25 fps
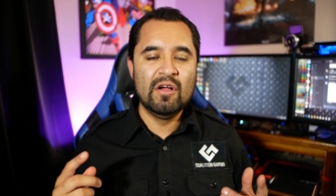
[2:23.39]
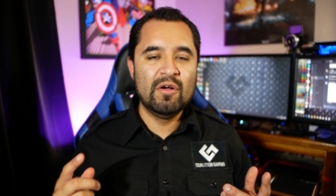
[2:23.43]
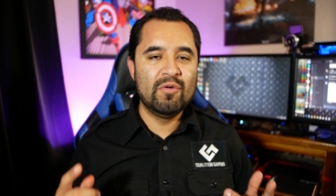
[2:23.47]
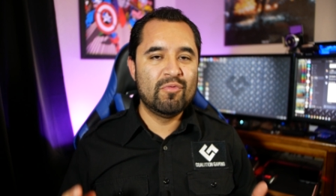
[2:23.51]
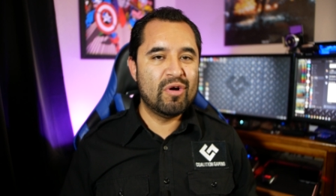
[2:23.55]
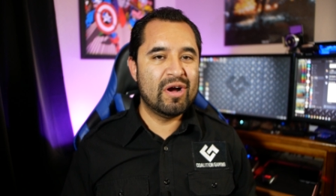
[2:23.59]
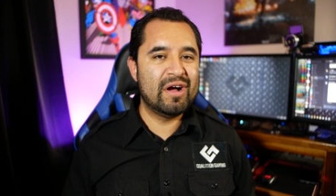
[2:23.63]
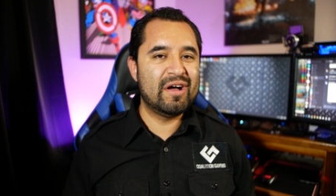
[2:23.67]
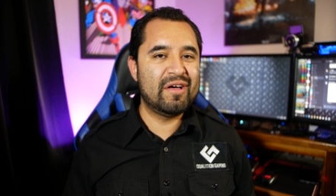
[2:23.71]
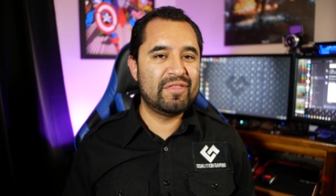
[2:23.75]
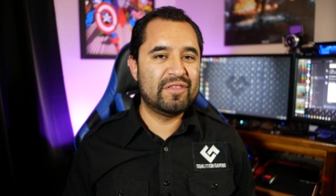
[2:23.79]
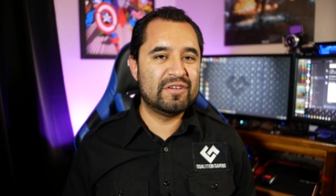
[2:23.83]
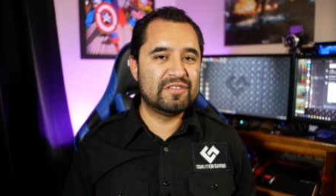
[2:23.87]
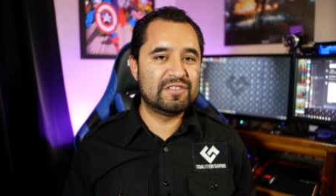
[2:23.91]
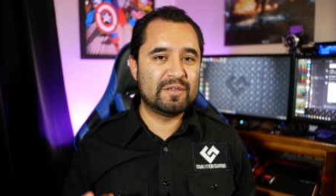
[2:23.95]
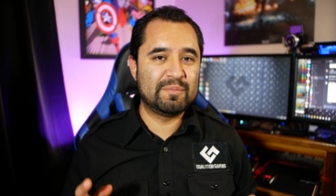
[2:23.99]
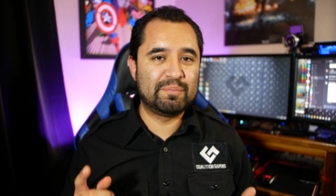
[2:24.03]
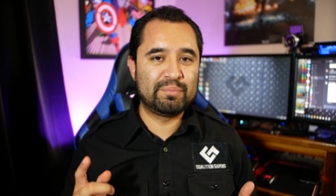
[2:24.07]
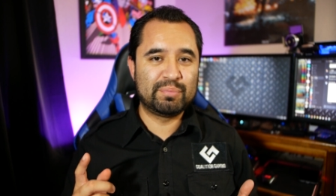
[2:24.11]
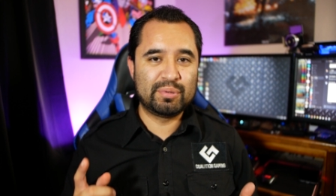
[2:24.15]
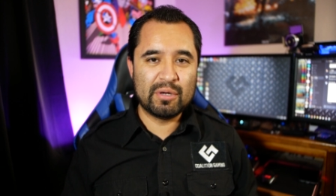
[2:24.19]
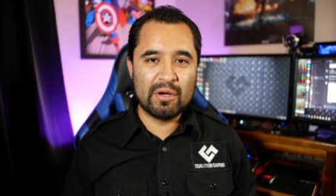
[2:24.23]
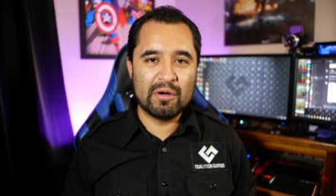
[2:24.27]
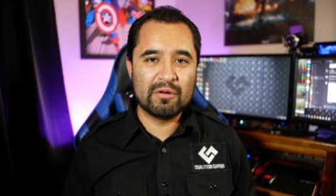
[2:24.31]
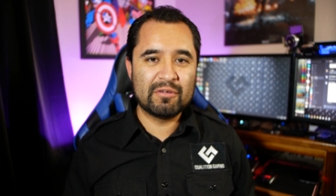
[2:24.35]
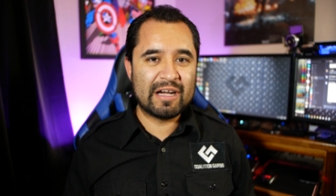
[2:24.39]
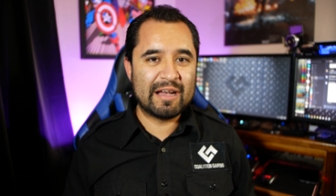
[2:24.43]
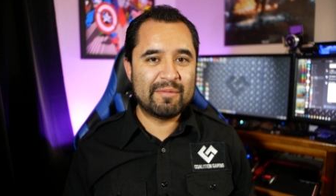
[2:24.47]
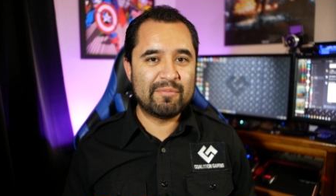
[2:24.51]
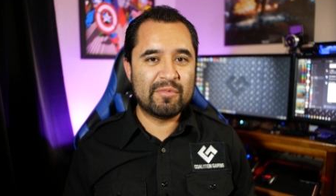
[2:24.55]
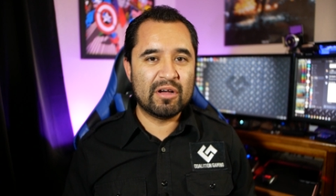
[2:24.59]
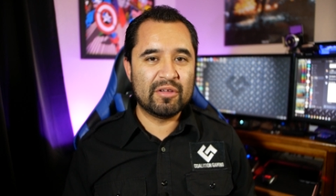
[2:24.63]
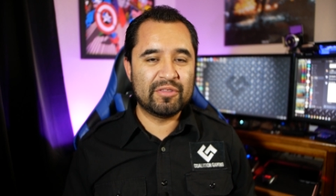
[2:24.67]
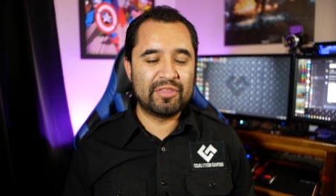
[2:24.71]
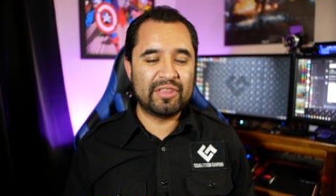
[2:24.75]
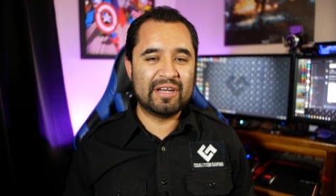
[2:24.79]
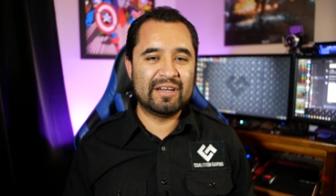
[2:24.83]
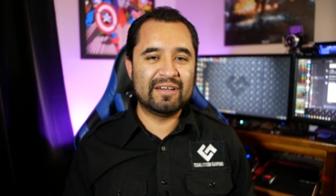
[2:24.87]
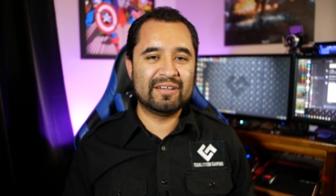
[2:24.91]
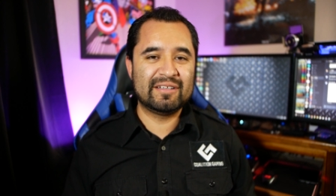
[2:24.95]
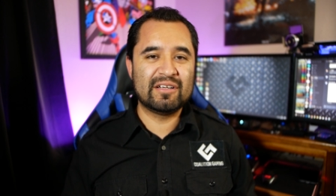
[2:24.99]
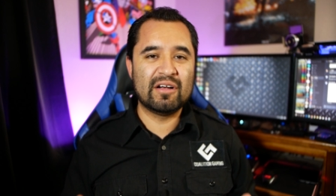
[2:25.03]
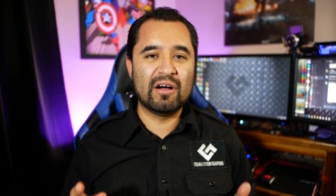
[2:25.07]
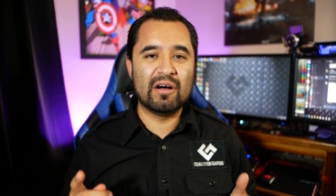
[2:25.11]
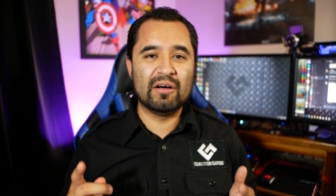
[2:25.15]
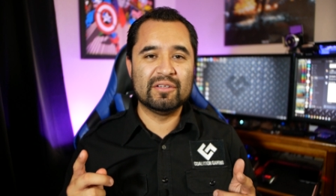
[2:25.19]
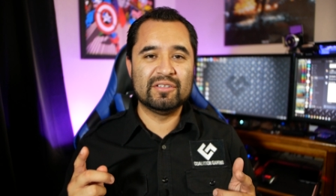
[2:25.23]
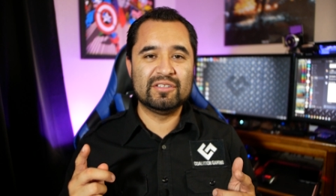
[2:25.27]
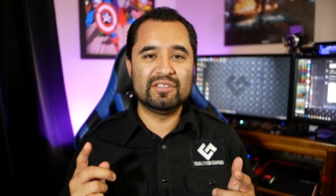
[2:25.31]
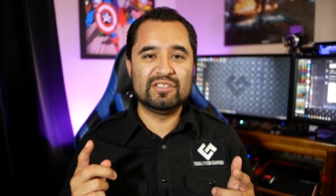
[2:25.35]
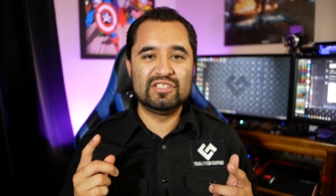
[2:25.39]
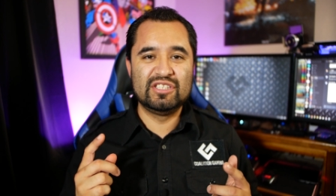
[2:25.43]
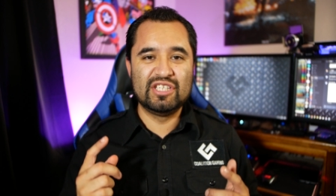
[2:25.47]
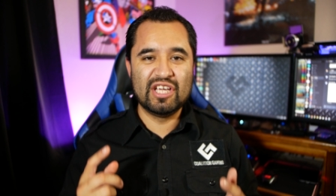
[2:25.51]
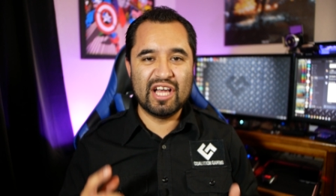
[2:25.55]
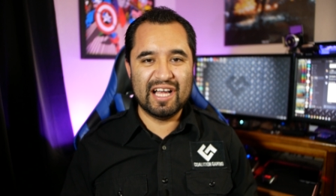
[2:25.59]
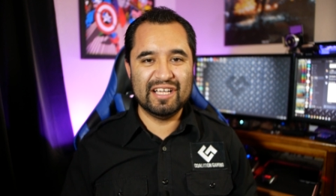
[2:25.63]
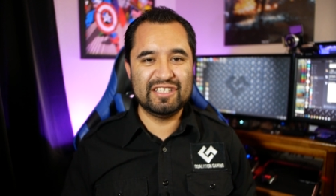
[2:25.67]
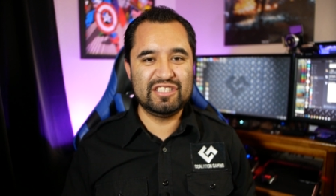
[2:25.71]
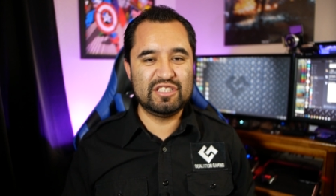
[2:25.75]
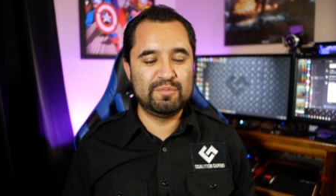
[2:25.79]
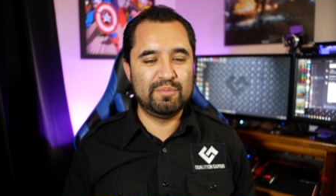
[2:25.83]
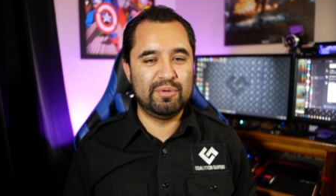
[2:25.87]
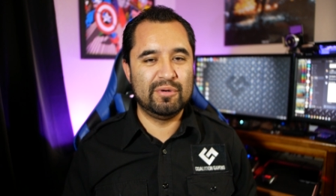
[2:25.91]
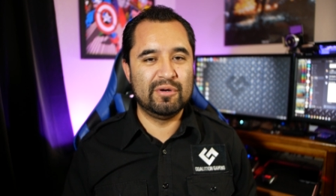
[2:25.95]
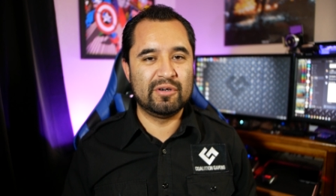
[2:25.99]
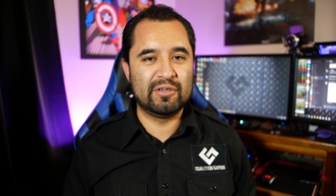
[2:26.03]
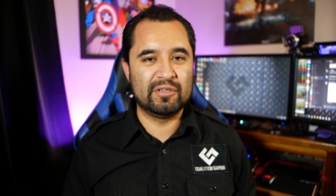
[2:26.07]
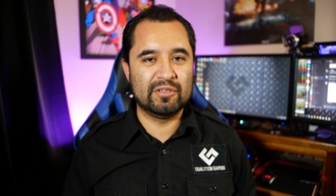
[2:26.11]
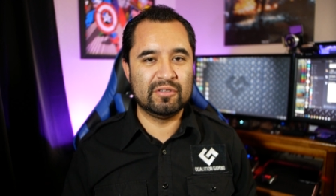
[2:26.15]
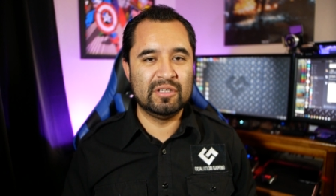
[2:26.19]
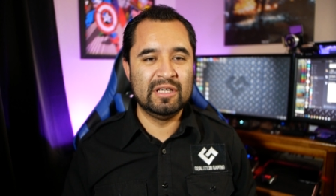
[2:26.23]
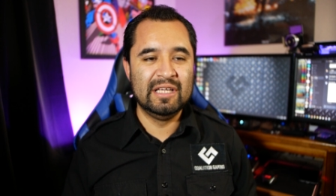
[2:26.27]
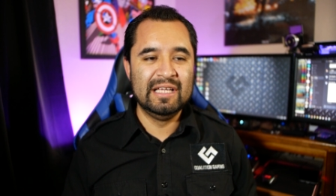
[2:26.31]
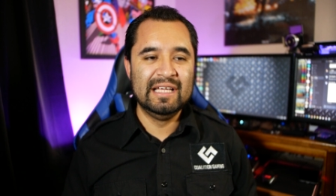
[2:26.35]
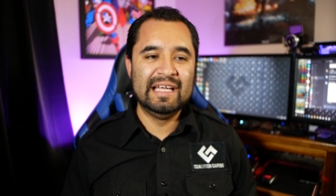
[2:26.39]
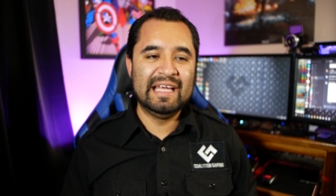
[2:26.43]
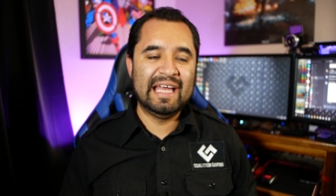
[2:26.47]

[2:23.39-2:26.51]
Well, there's a program out there called Touch Portal.